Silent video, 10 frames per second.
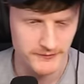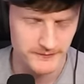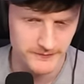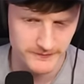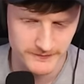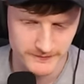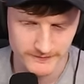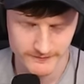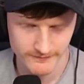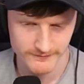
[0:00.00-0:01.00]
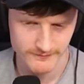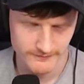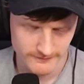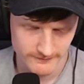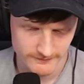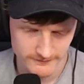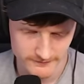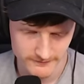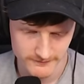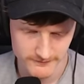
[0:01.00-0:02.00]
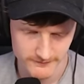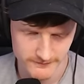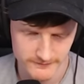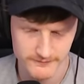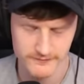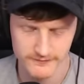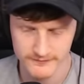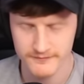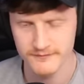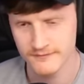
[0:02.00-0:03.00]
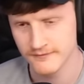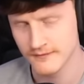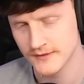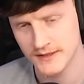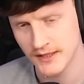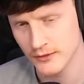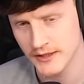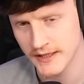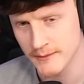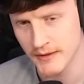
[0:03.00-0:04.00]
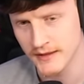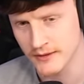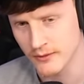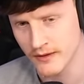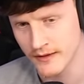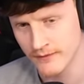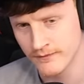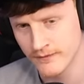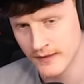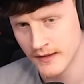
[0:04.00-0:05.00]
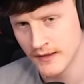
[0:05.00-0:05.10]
do now is run a couple of diagnostics, and we should be good to go. So dirty-minded, right, Ryan. Sweet.